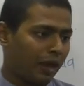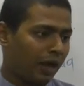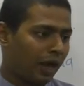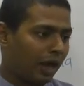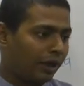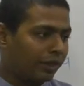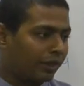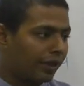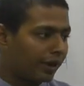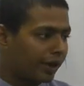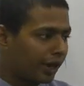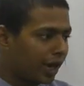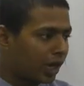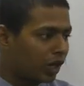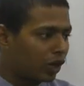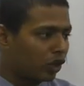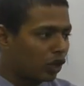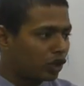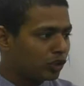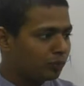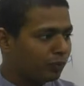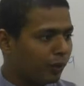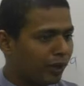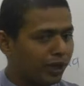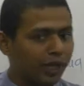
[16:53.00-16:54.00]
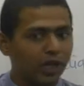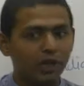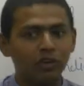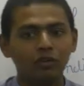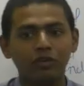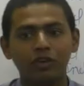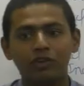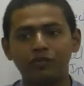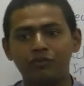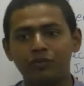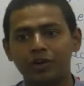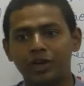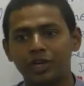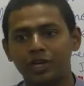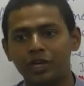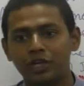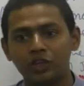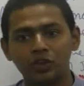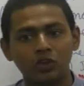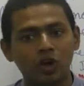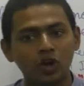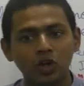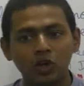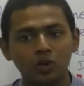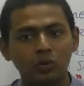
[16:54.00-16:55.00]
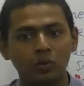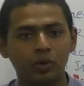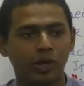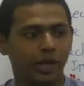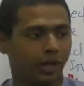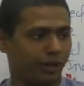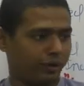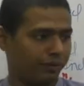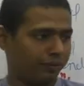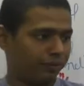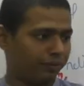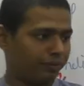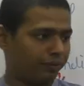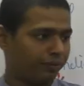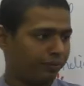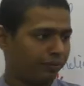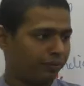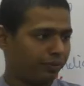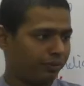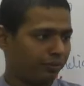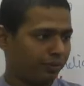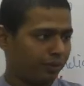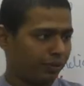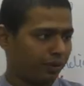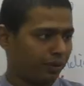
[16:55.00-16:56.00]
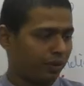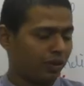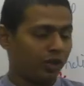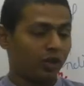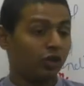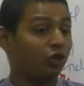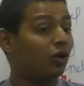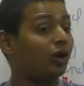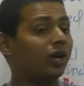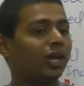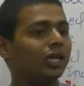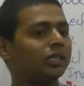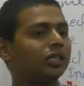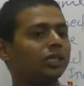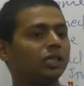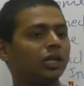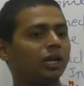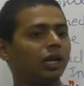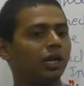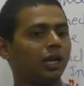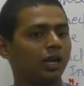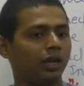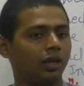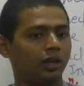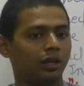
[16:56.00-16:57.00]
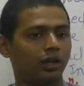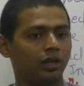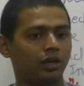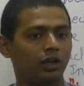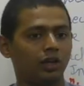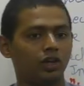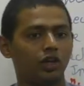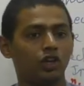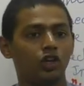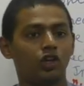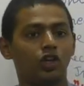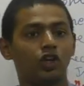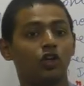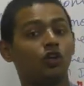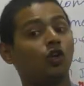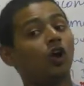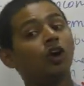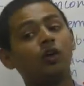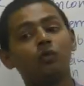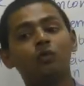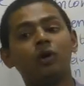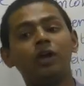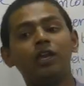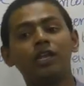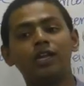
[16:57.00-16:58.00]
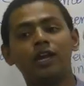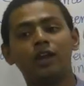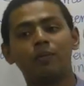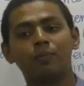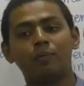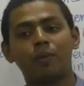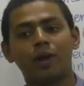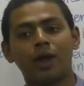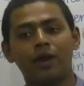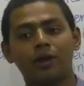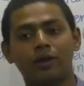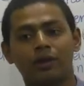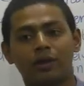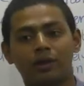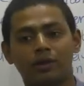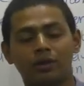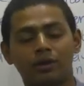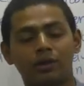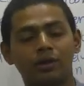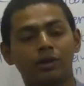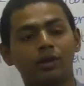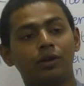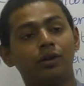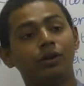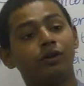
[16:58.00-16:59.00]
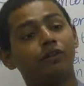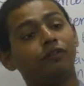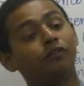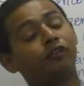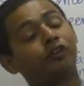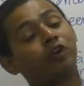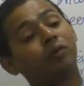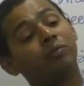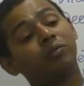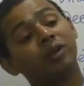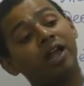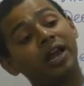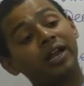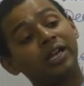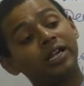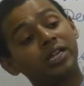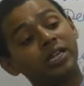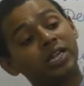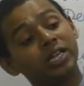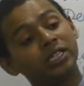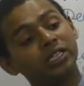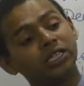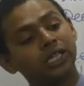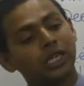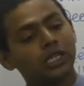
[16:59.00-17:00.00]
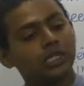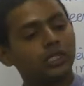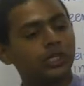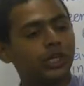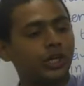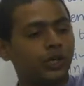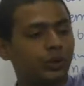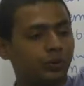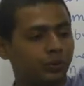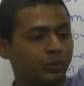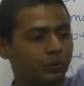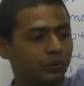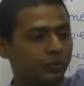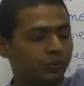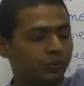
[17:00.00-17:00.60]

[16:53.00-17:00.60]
And the retrospective effect is not today, not yesterday, not one year prior, from 1962.